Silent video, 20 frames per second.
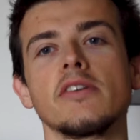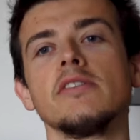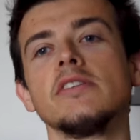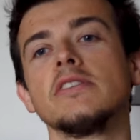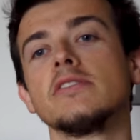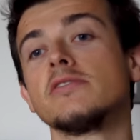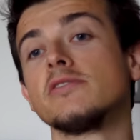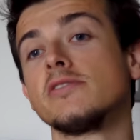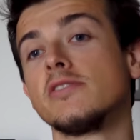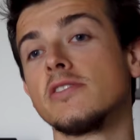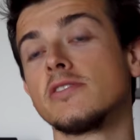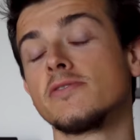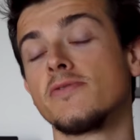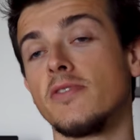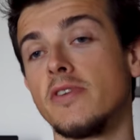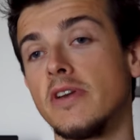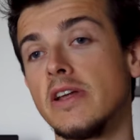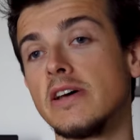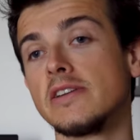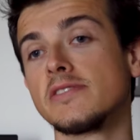going to search
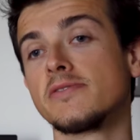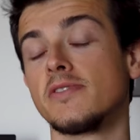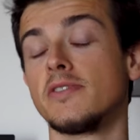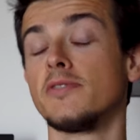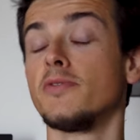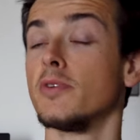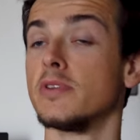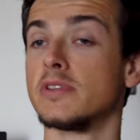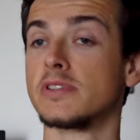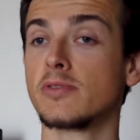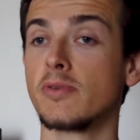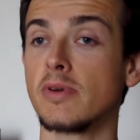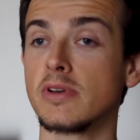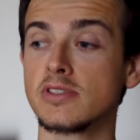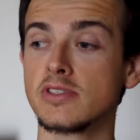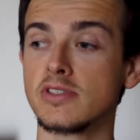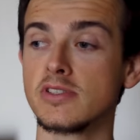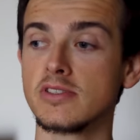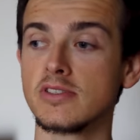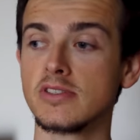for an answer for this
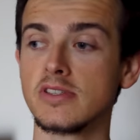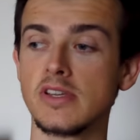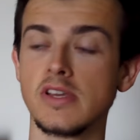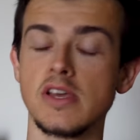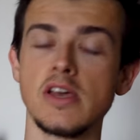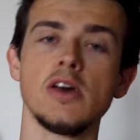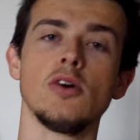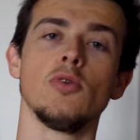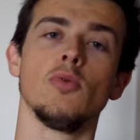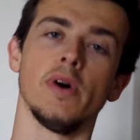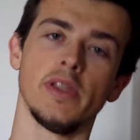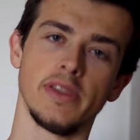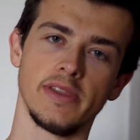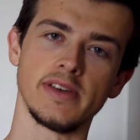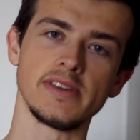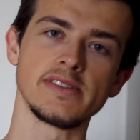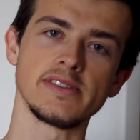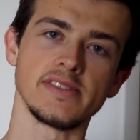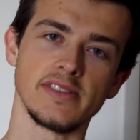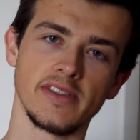question what
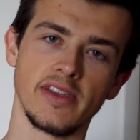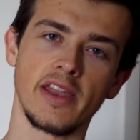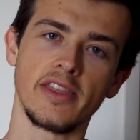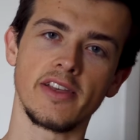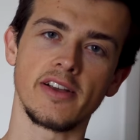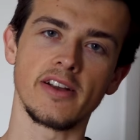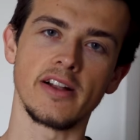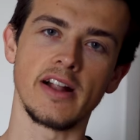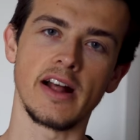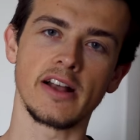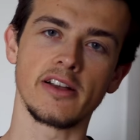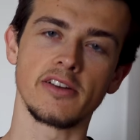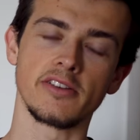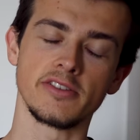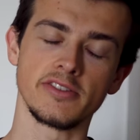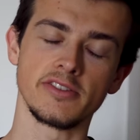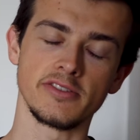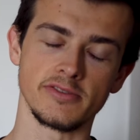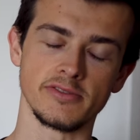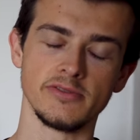does an ethical hacker
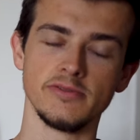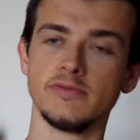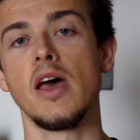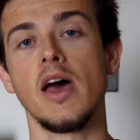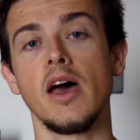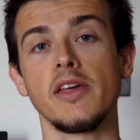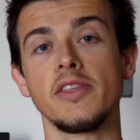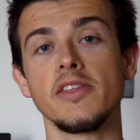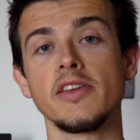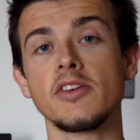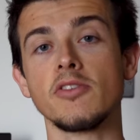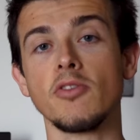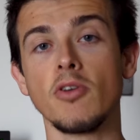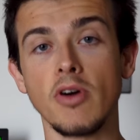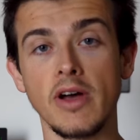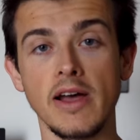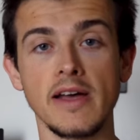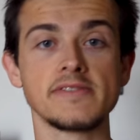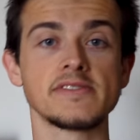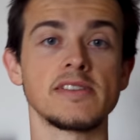do? I think you
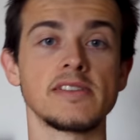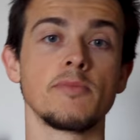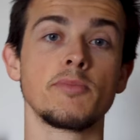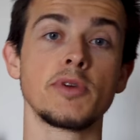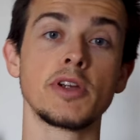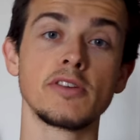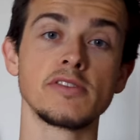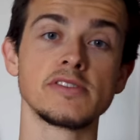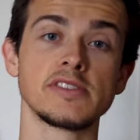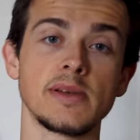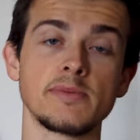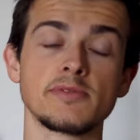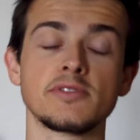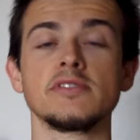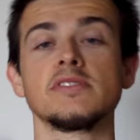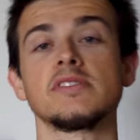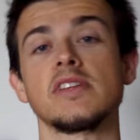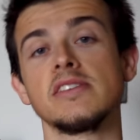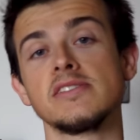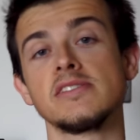all have some
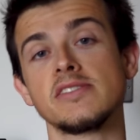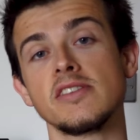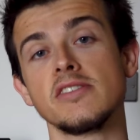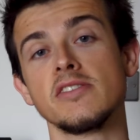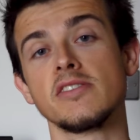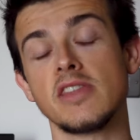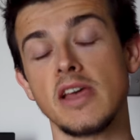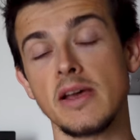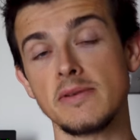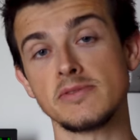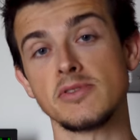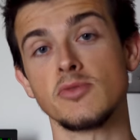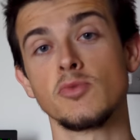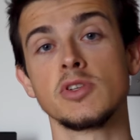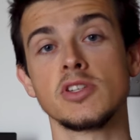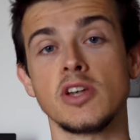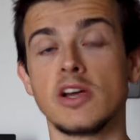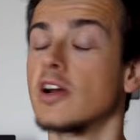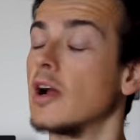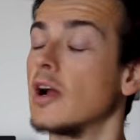preconceptions and stereotypes
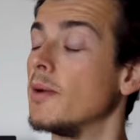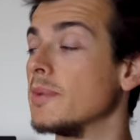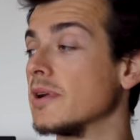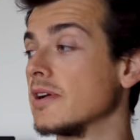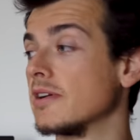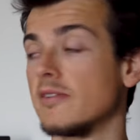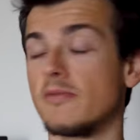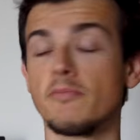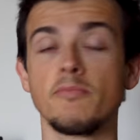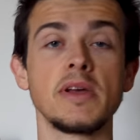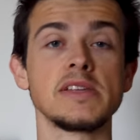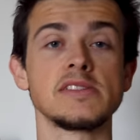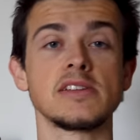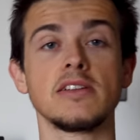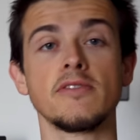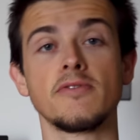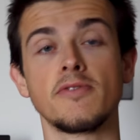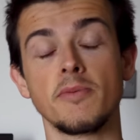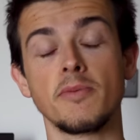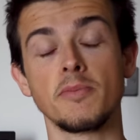which are coming
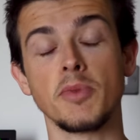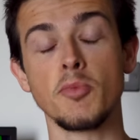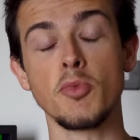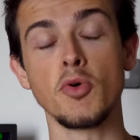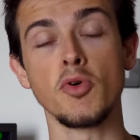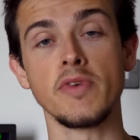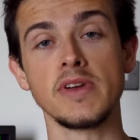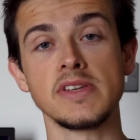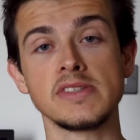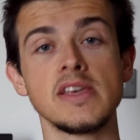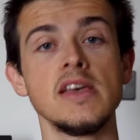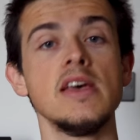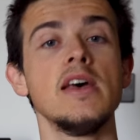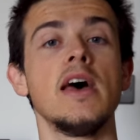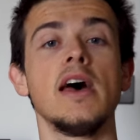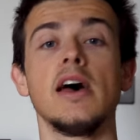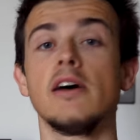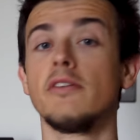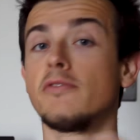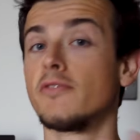basically from the movies
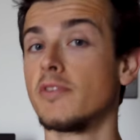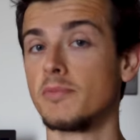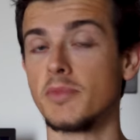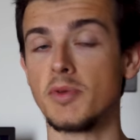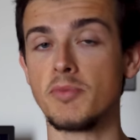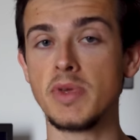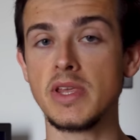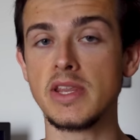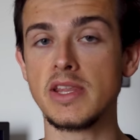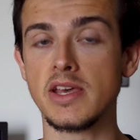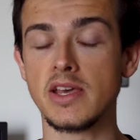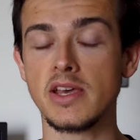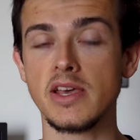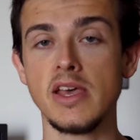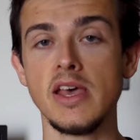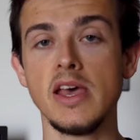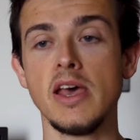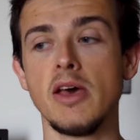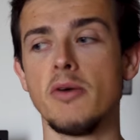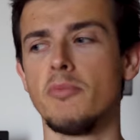and from the media,
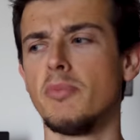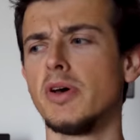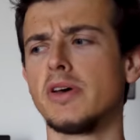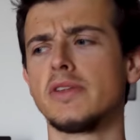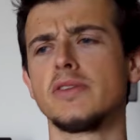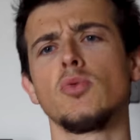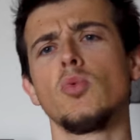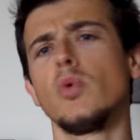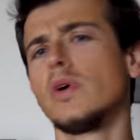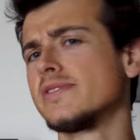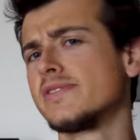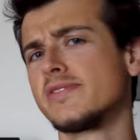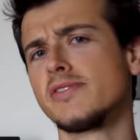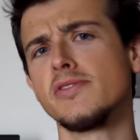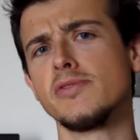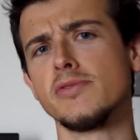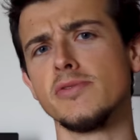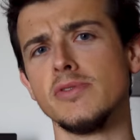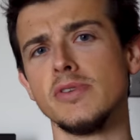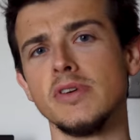but what's
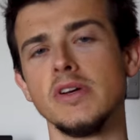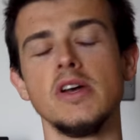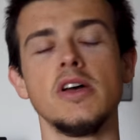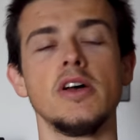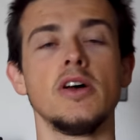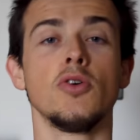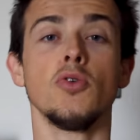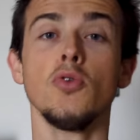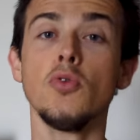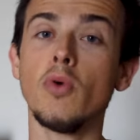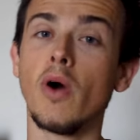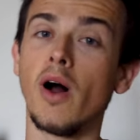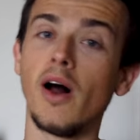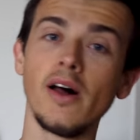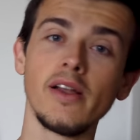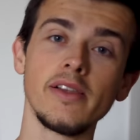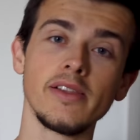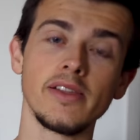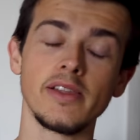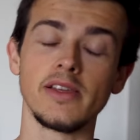true? Who
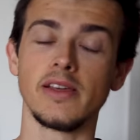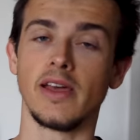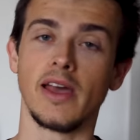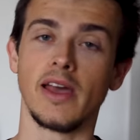are the